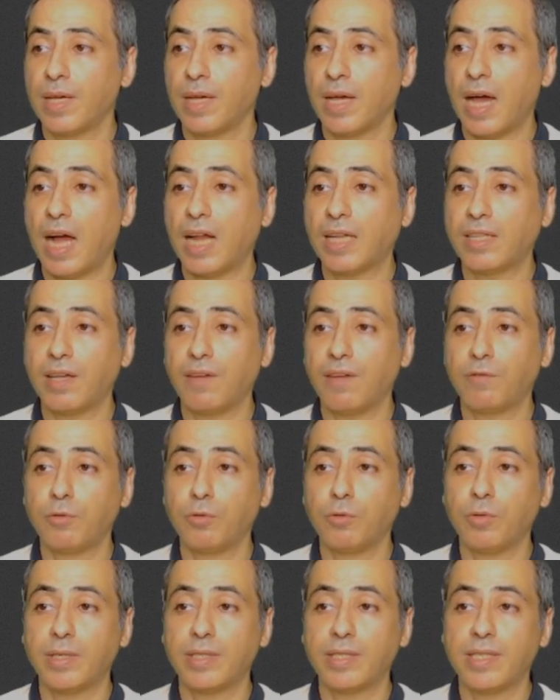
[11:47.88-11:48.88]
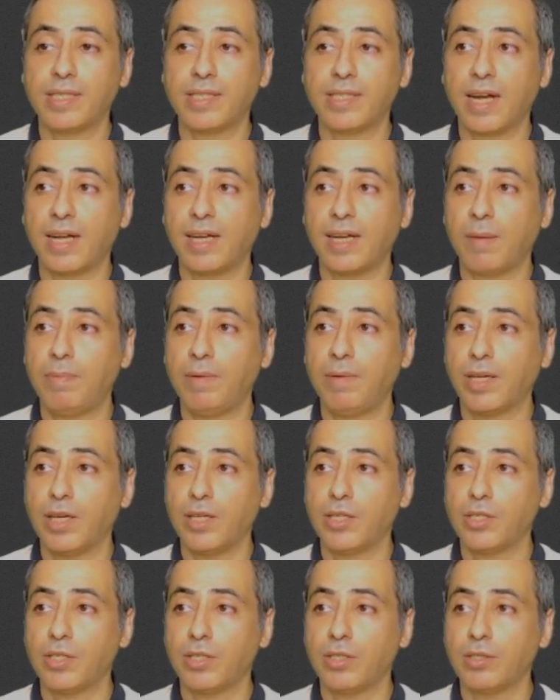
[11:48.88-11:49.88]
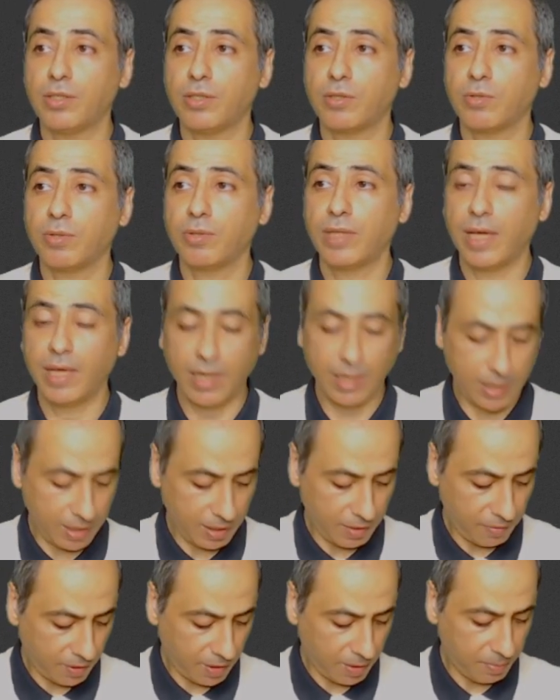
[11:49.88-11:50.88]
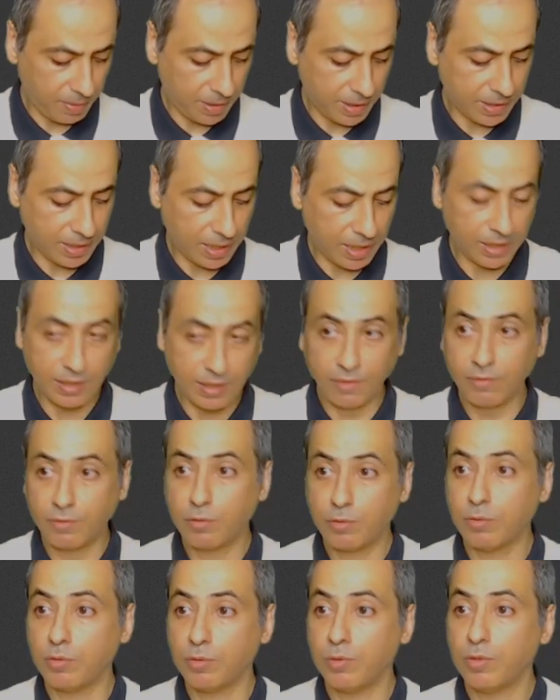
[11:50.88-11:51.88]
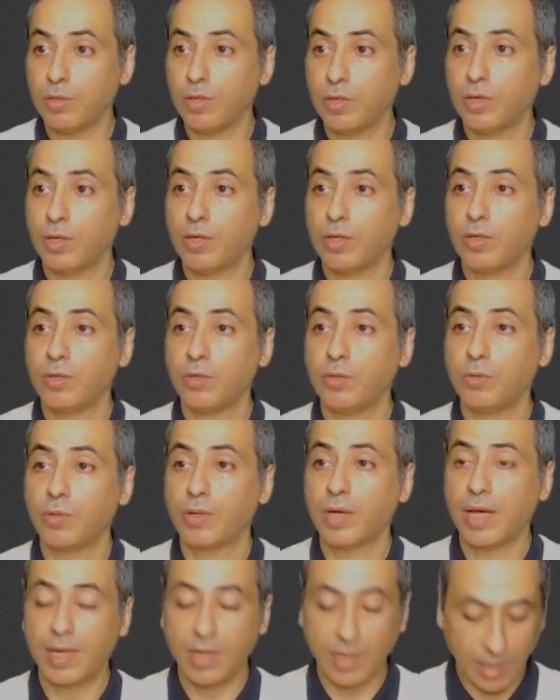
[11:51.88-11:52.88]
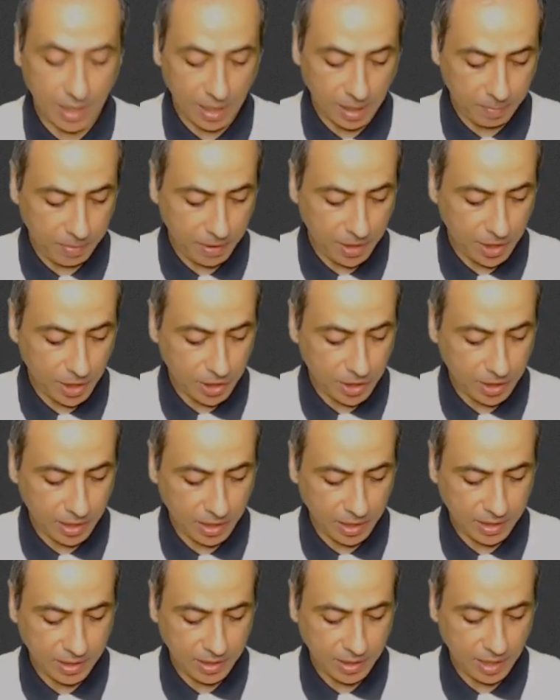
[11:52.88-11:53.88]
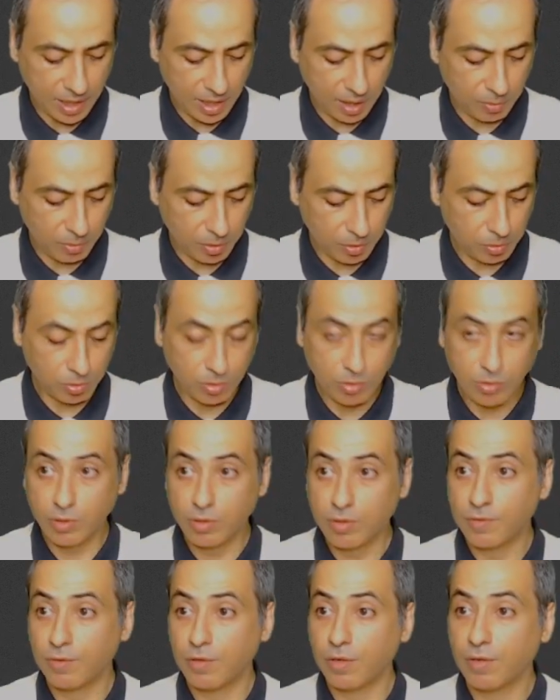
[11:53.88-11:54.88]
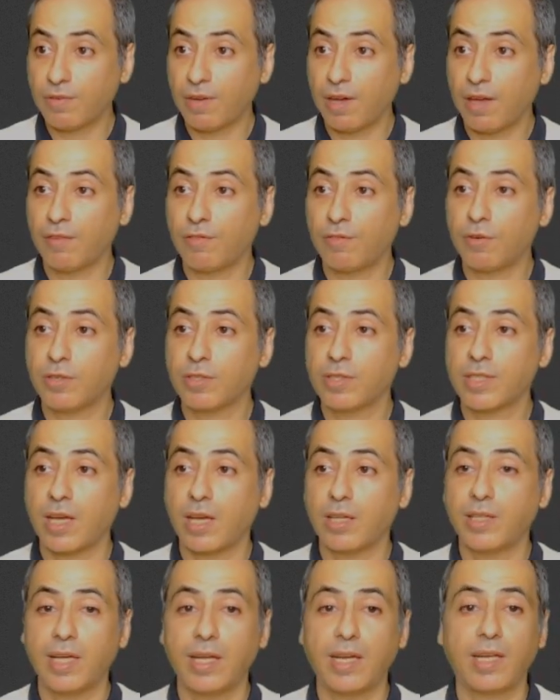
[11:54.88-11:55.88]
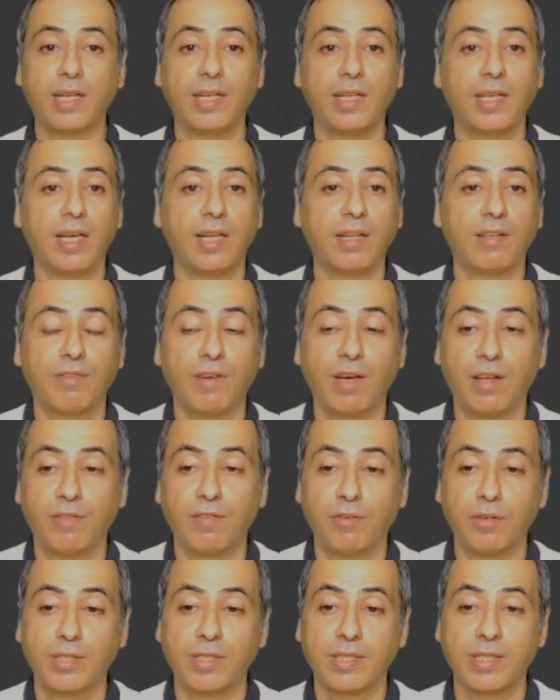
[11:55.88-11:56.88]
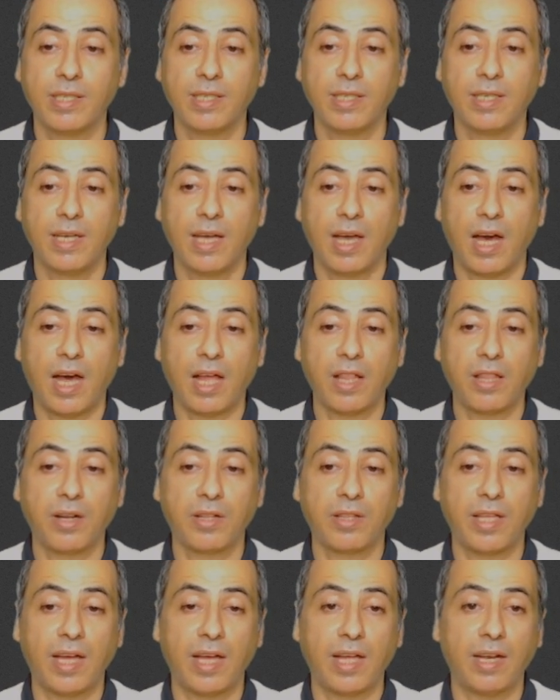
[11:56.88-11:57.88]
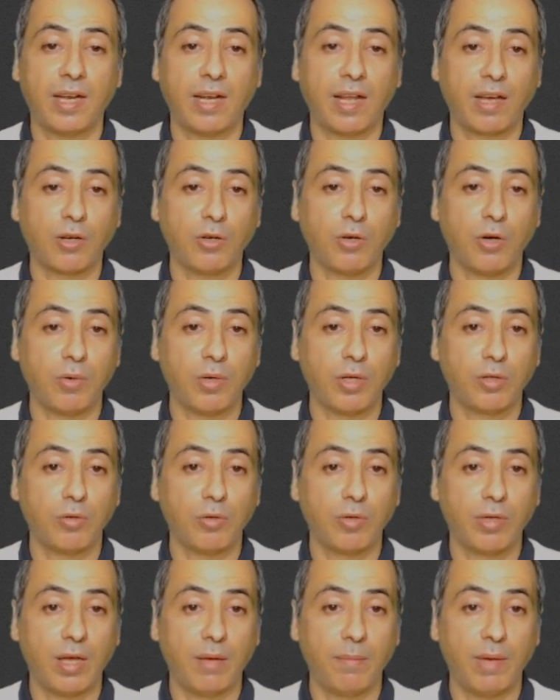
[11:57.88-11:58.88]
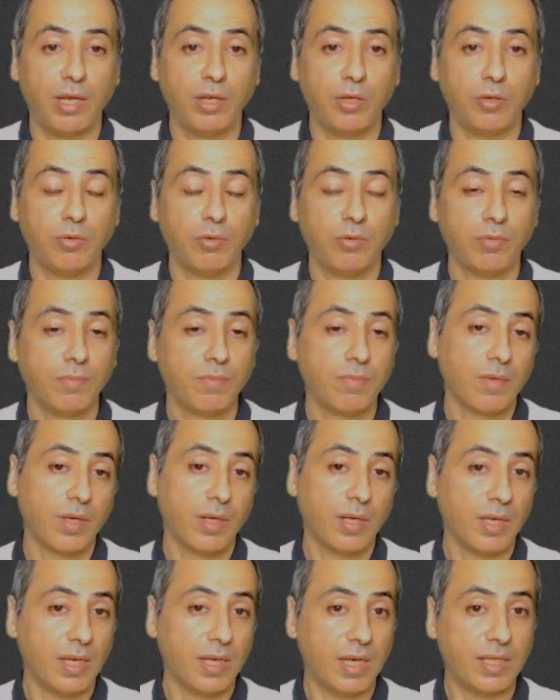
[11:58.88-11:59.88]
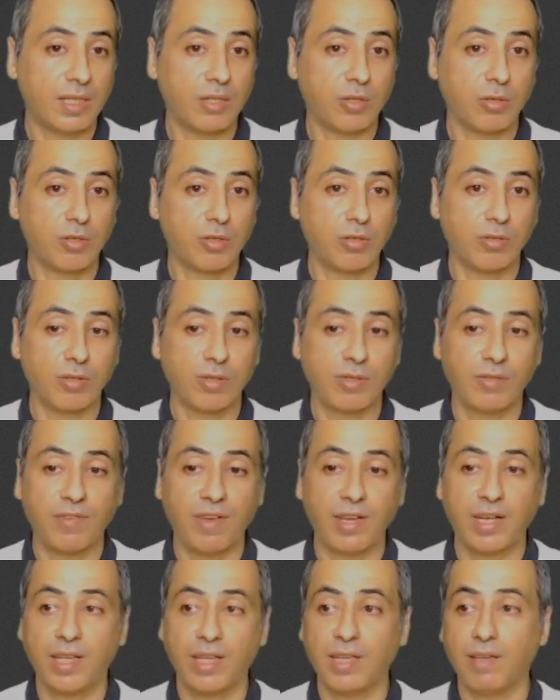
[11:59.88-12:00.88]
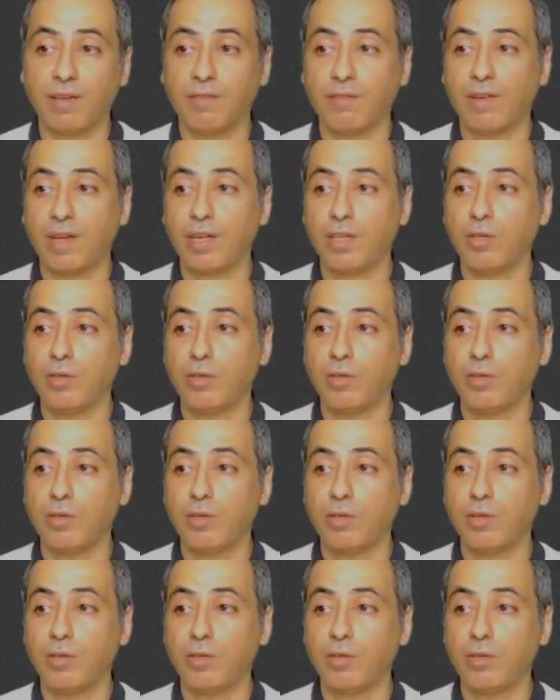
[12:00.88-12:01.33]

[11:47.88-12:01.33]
Alt F2, it is run application. So directly if I press Alt F2, you can run an application. Let's say I want to search for Firefox. I directly get Firefox other than going to the menu. It's also is very, very